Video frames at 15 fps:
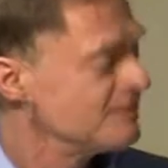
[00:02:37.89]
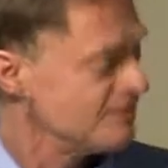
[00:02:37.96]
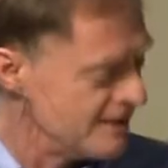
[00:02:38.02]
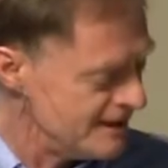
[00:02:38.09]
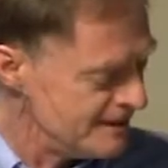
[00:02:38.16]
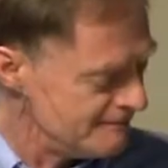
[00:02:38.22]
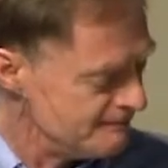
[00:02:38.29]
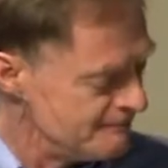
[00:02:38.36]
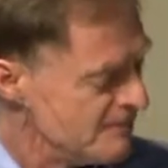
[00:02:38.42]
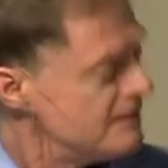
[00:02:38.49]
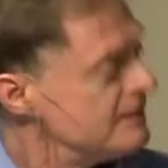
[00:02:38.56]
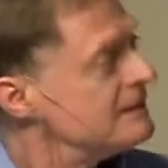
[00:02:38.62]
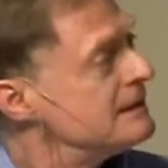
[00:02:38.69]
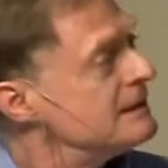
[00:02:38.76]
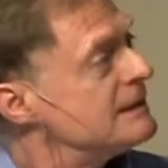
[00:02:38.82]
right?
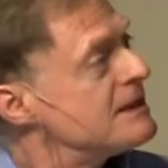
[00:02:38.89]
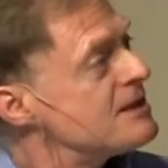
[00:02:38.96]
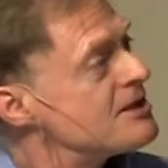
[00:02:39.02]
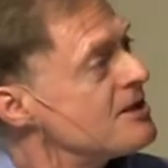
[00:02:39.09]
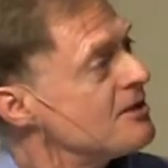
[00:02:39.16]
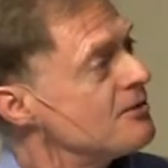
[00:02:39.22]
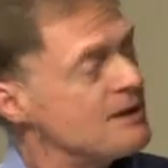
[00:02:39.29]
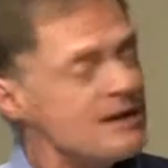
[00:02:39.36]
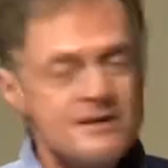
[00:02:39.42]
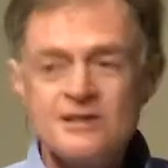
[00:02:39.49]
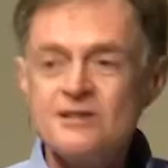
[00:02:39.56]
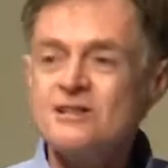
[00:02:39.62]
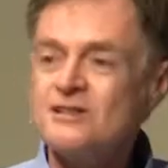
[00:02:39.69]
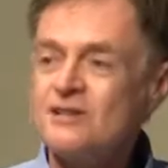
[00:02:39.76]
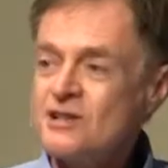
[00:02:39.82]
So this
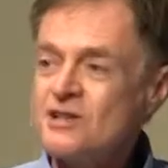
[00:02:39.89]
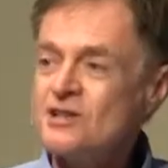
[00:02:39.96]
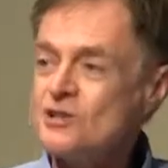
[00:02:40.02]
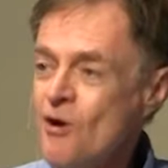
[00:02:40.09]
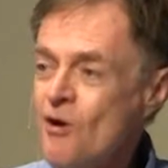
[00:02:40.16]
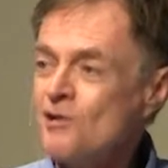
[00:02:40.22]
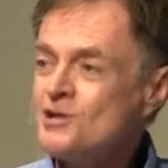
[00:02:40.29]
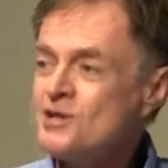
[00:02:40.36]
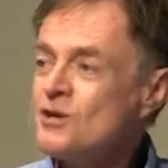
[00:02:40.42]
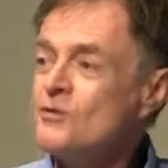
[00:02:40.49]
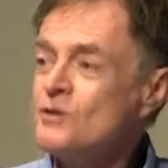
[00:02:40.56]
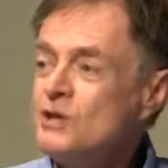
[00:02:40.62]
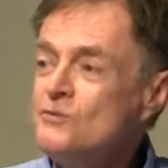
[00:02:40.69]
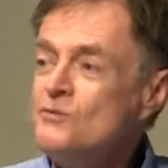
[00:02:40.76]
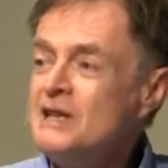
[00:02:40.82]
is also
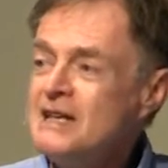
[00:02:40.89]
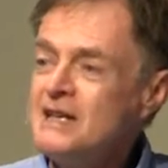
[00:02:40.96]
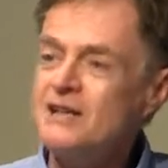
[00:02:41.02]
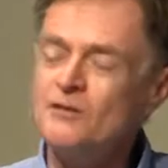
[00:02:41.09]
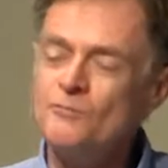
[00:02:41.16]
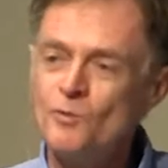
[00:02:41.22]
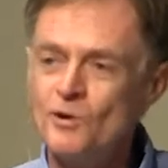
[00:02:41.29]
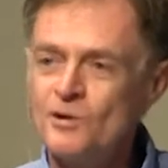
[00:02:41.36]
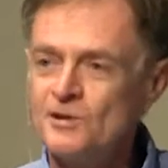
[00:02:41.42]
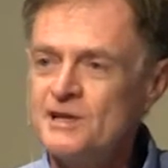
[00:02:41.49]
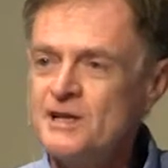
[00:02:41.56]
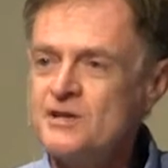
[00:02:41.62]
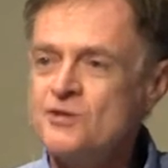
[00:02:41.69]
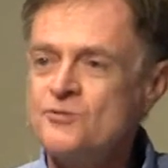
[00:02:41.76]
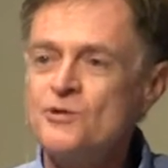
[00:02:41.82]
unique in world
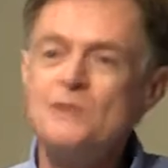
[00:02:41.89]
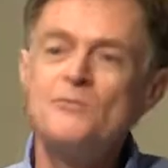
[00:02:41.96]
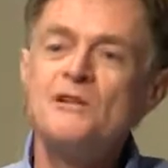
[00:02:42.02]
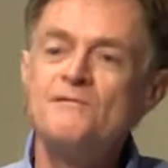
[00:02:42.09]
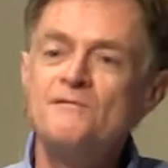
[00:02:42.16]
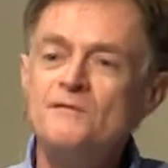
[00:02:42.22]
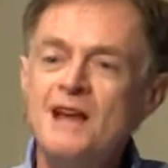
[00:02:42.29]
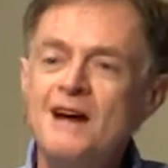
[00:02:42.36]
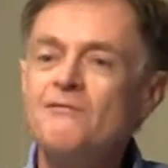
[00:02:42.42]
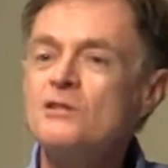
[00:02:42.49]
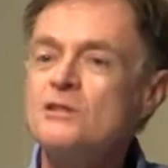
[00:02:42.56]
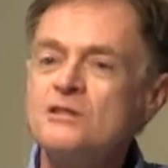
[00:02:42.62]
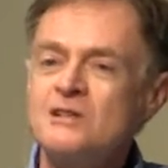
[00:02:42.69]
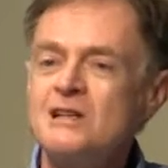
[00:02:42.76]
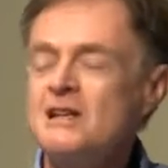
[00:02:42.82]
history. We've
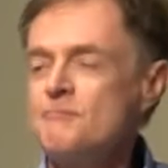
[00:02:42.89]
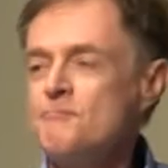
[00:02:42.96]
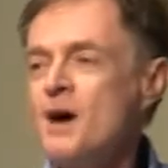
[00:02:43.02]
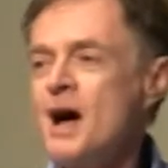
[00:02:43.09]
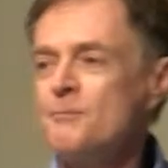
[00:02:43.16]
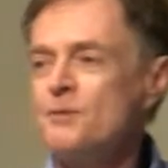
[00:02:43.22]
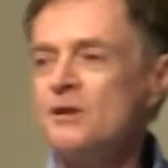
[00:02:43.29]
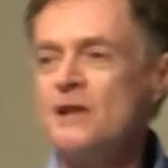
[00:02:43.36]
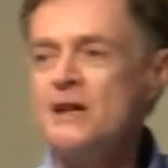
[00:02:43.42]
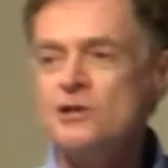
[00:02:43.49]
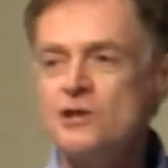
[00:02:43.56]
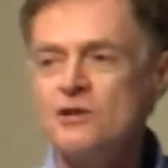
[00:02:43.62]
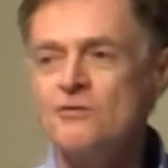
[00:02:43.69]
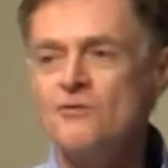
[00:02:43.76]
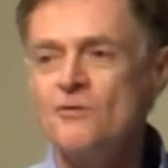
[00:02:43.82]
never seen
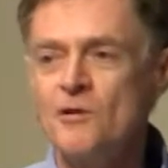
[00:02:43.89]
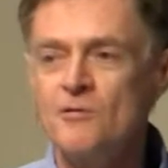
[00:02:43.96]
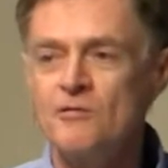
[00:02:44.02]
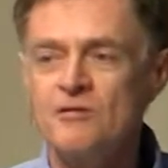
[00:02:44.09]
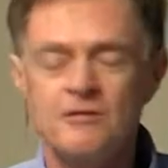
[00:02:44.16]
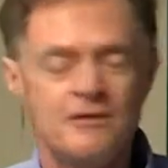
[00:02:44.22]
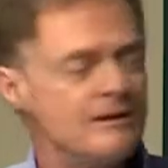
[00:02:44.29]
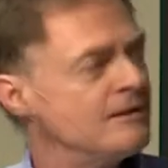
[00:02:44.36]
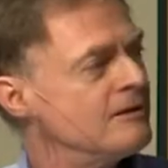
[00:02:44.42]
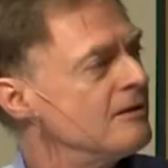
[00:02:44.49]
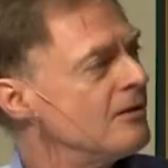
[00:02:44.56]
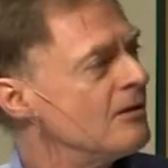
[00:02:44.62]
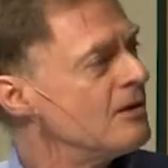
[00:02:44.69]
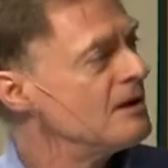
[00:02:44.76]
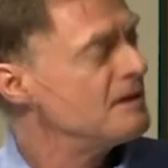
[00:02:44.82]
population growth
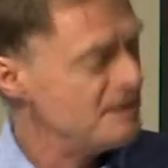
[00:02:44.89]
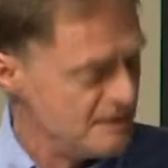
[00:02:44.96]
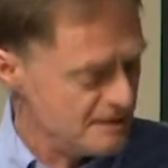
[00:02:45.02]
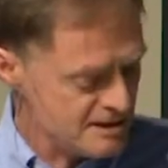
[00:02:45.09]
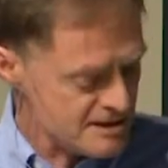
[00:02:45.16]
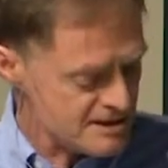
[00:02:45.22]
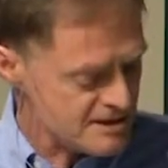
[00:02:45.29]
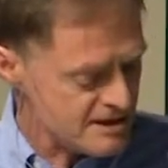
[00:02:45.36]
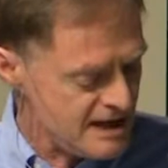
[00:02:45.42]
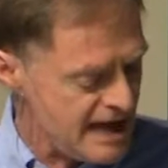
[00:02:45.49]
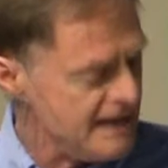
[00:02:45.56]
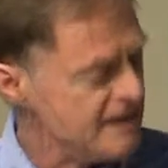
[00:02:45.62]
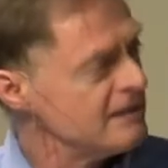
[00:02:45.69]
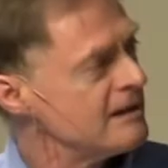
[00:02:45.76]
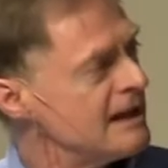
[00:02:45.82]
on this
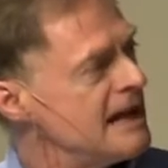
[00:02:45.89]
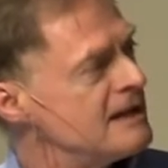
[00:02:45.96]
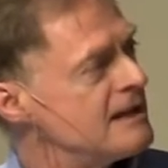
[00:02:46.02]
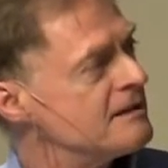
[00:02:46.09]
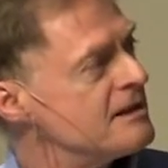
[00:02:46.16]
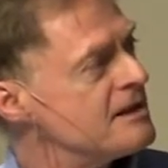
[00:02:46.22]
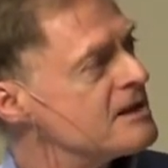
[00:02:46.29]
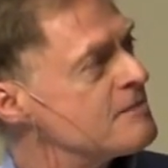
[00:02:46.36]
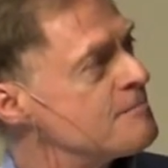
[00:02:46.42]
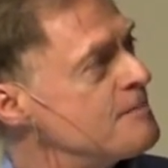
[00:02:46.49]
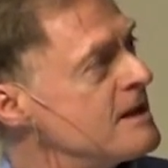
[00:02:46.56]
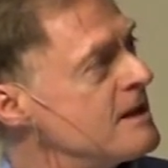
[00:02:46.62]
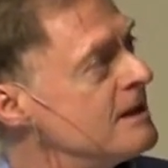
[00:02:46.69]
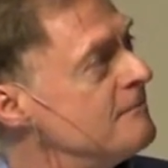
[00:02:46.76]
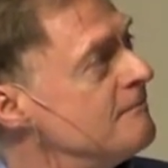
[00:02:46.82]
scale and at this
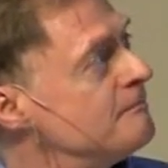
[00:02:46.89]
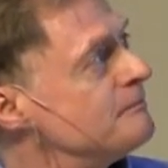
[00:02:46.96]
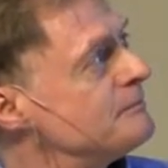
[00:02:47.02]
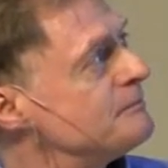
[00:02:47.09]
speed.